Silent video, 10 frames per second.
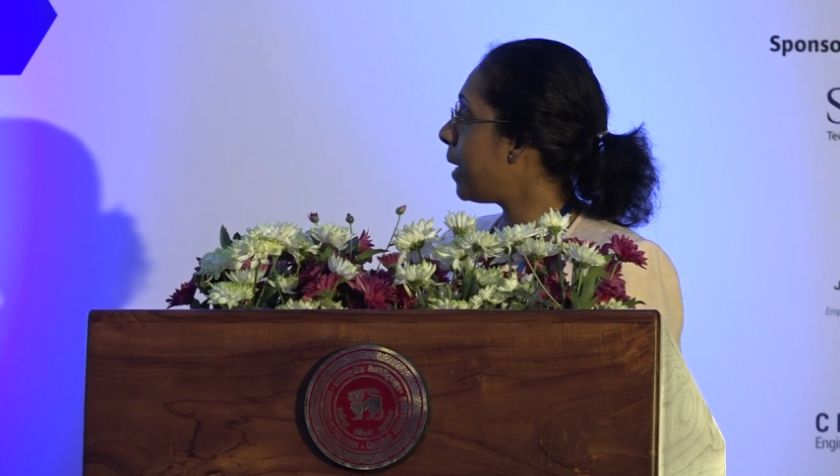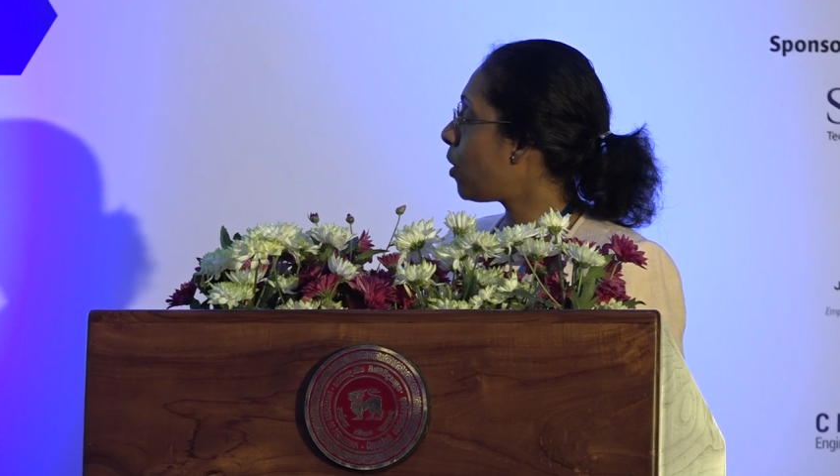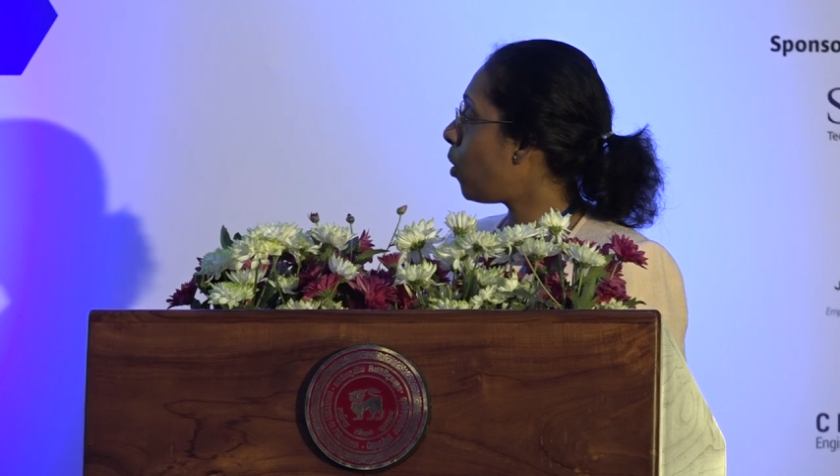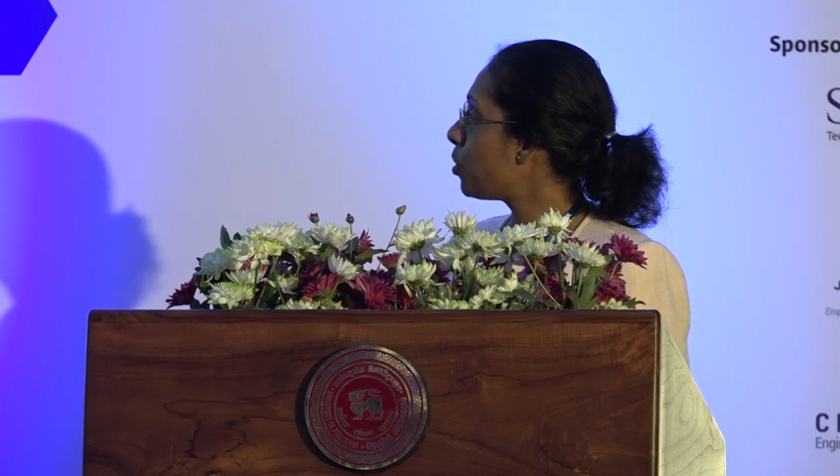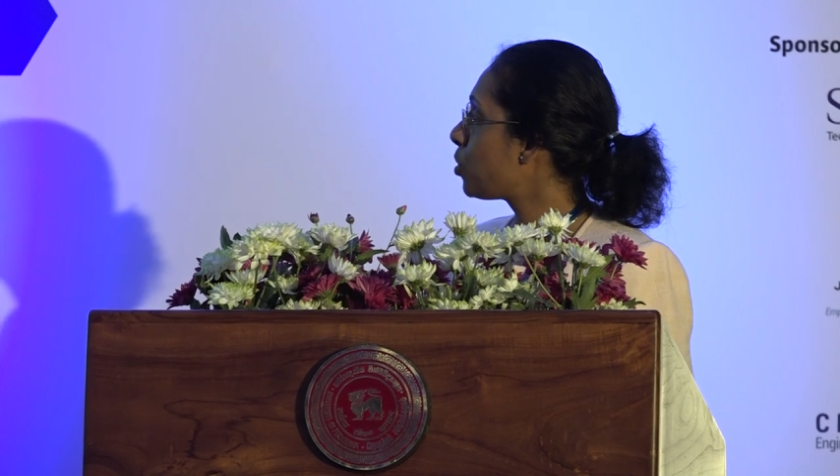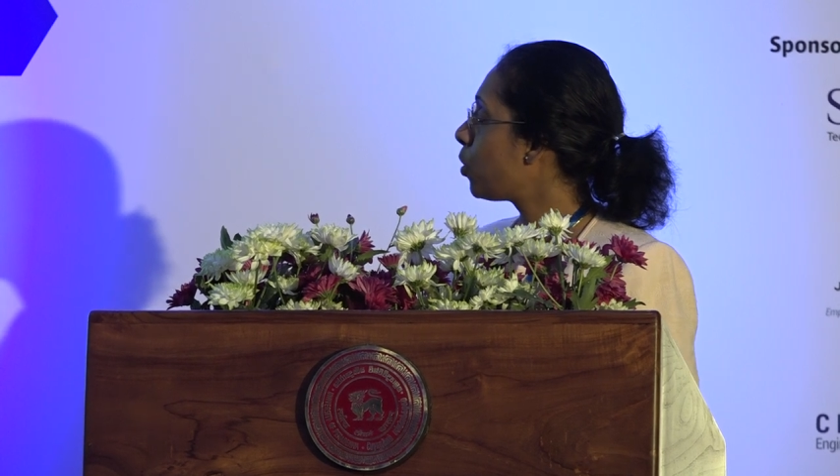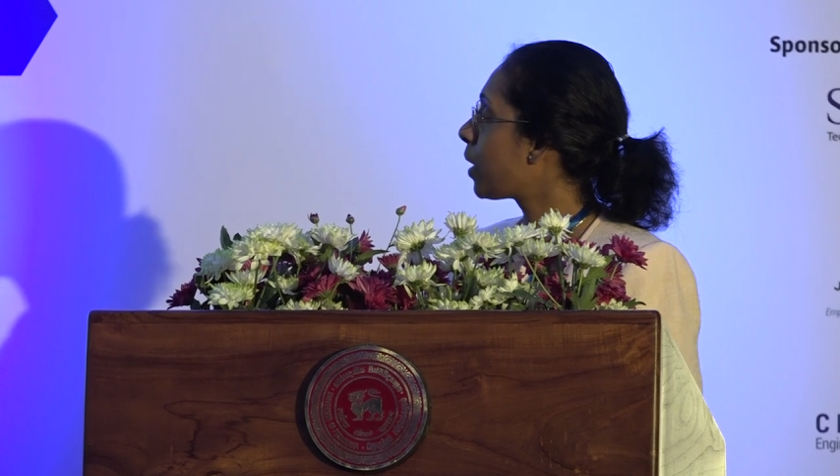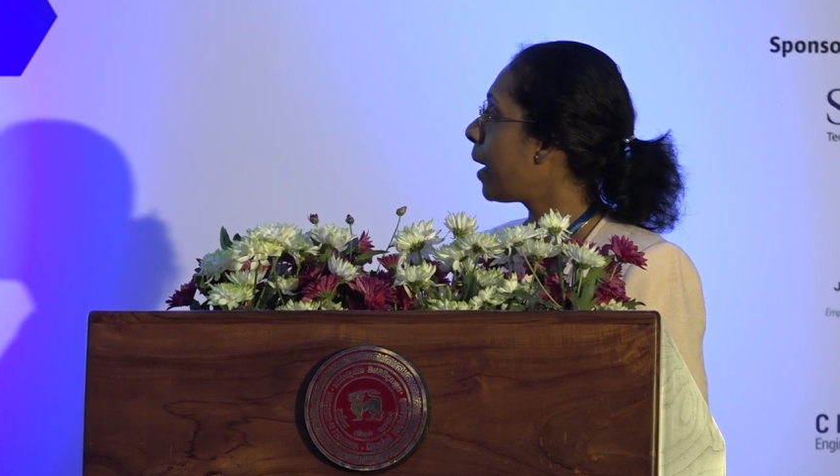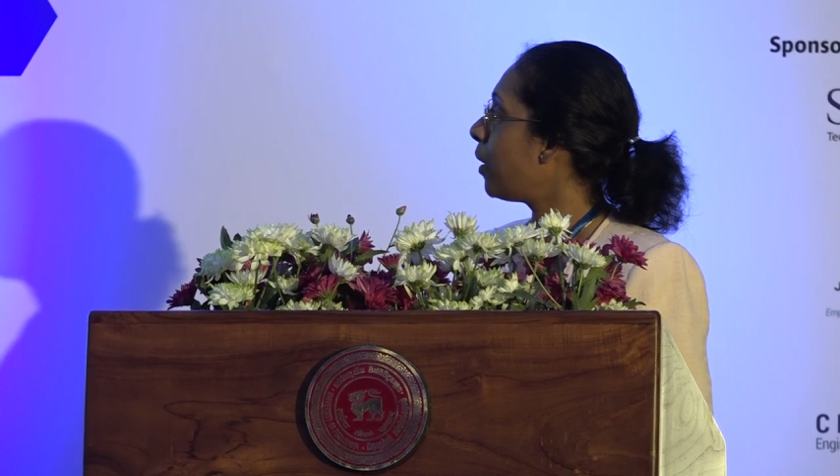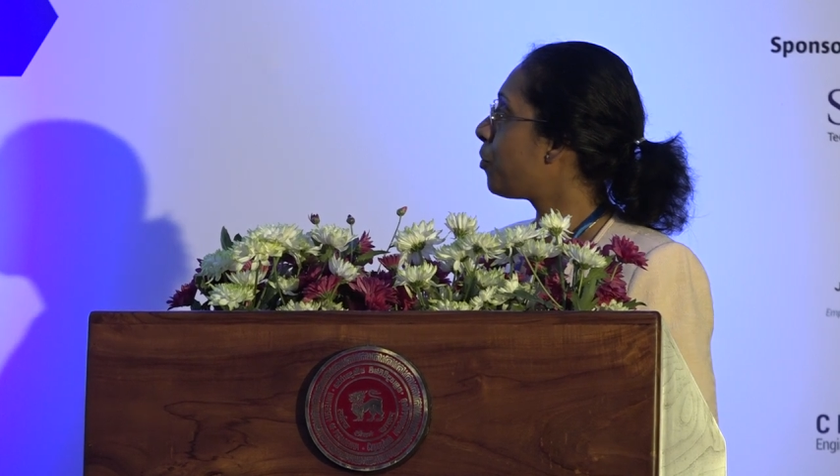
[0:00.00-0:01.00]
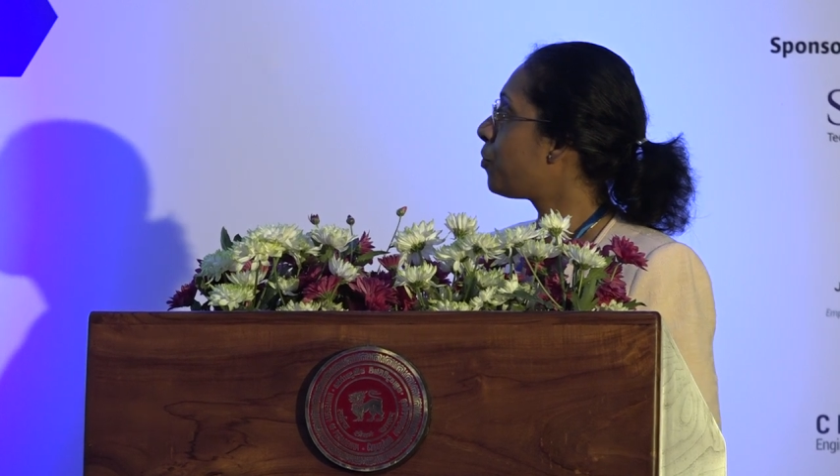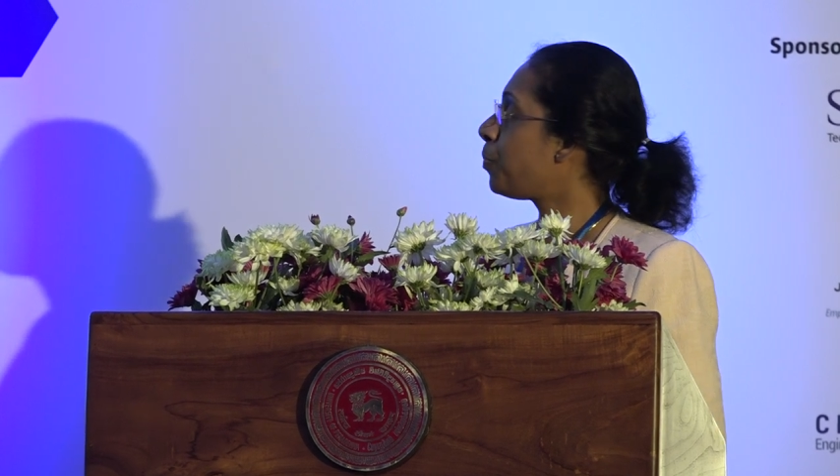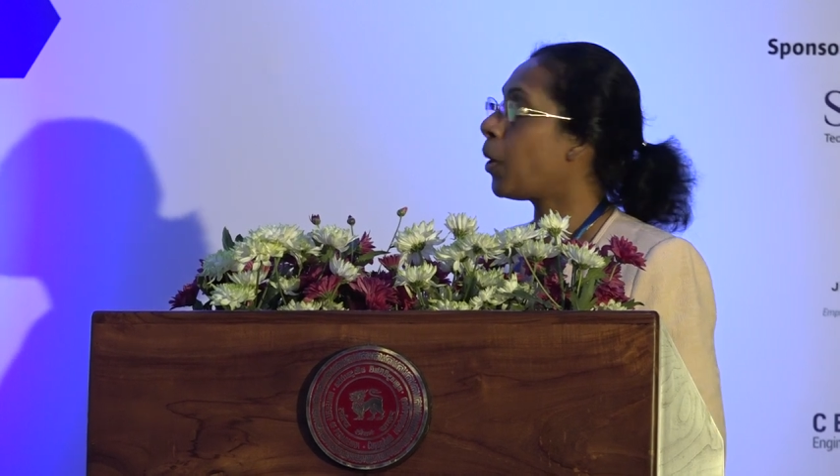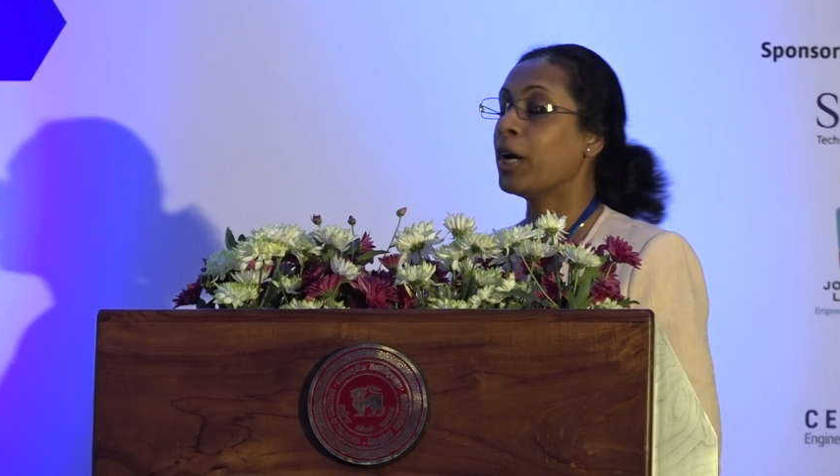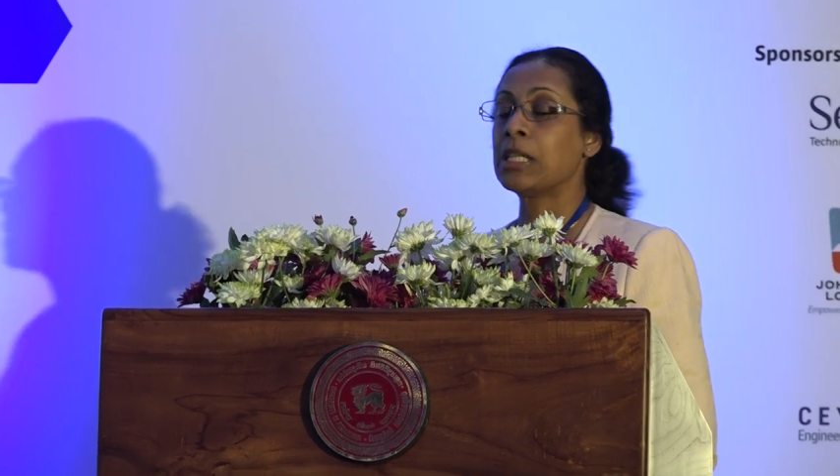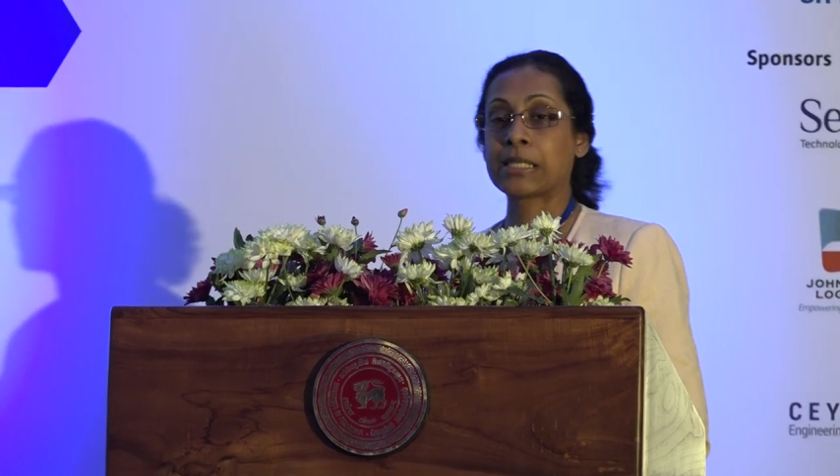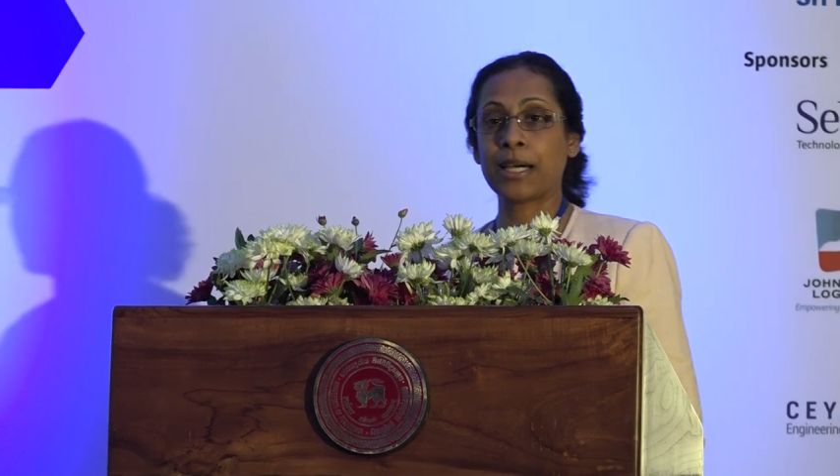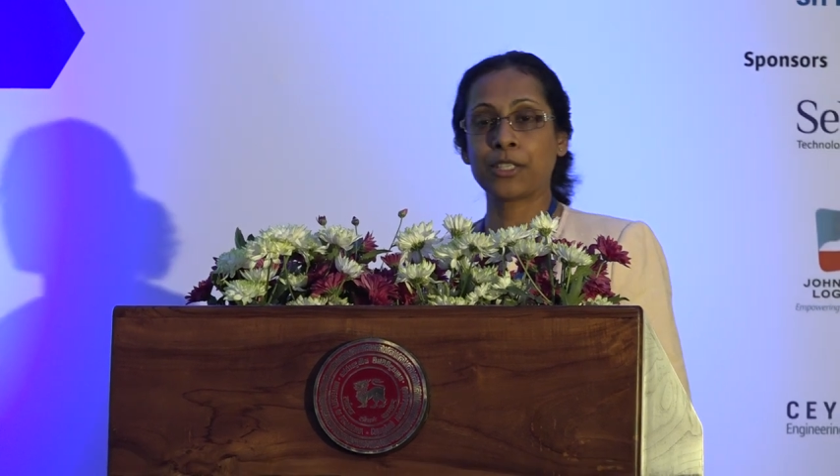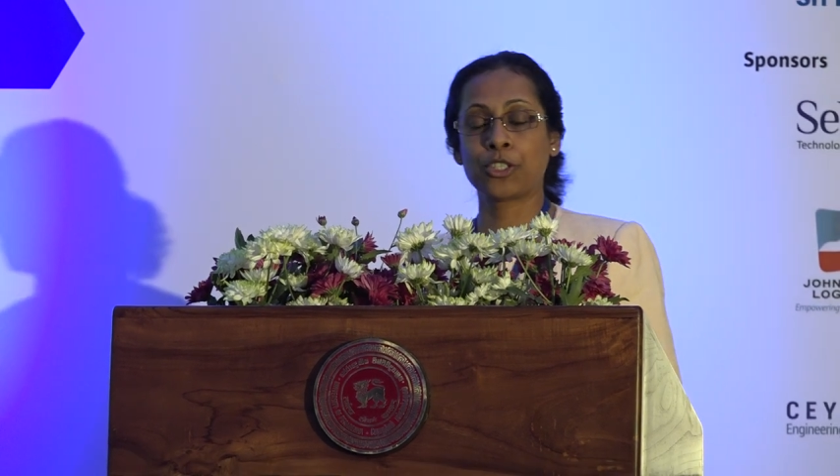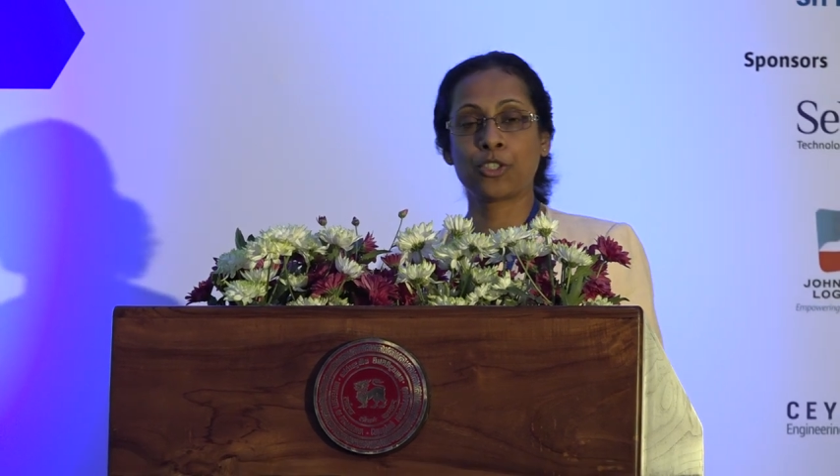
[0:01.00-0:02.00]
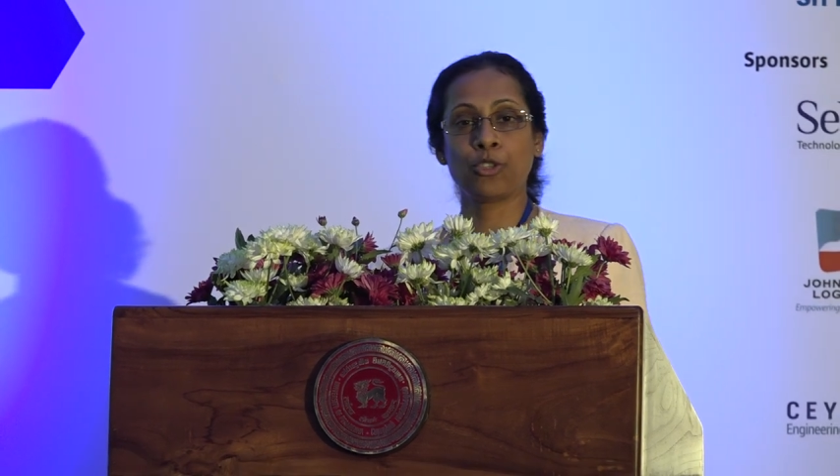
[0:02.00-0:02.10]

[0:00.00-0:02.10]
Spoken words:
that also kind of points us